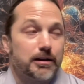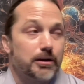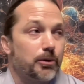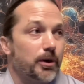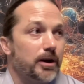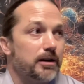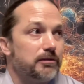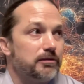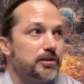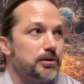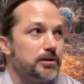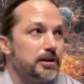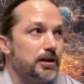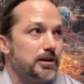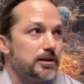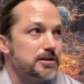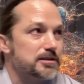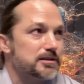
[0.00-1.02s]
quite a few
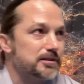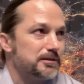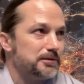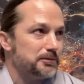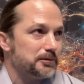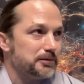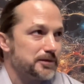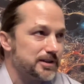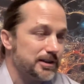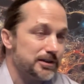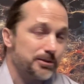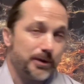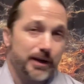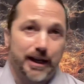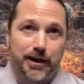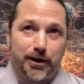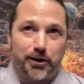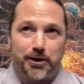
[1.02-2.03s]
years since when
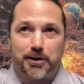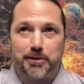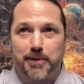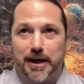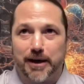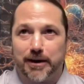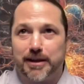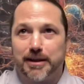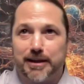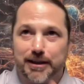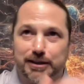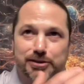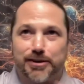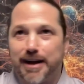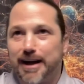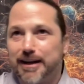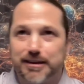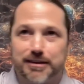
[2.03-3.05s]
I heard about it and
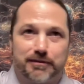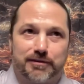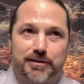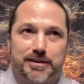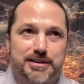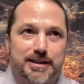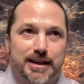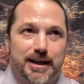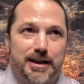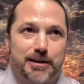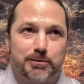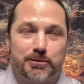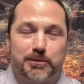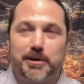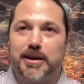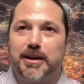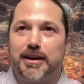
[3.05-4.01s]
tried it the first time,